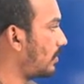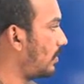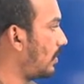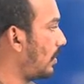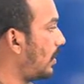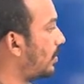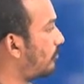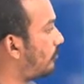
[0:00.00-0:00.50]
you
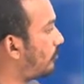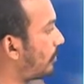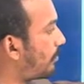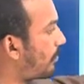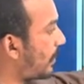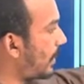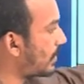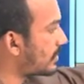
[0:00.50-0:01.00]
place
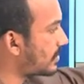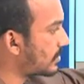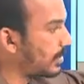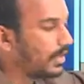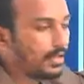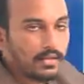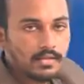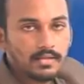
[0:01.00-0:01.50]
a
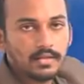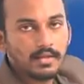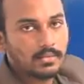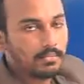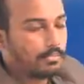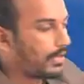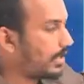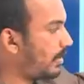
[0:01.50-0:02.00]

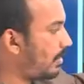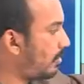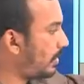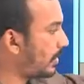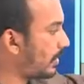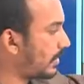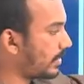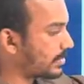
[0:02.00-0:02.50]
preloading on a
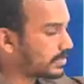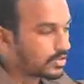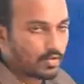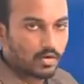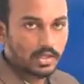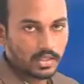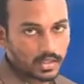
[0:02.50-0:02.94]
soil.